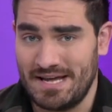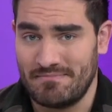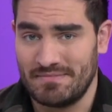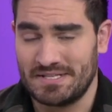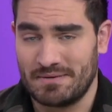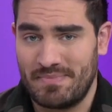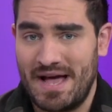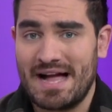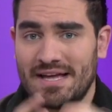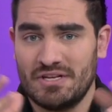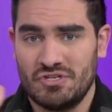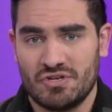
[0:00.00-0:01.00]
It's a
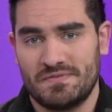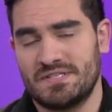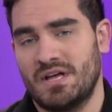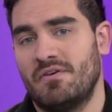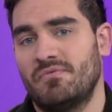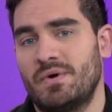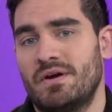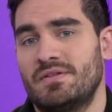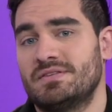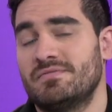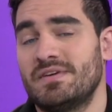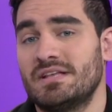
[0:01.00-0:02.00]
package of software
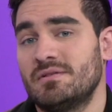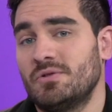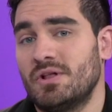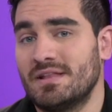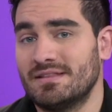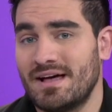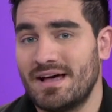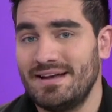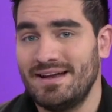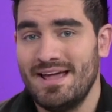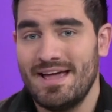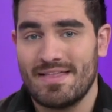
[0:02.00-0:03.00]
that's available
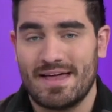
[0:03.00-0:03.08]
online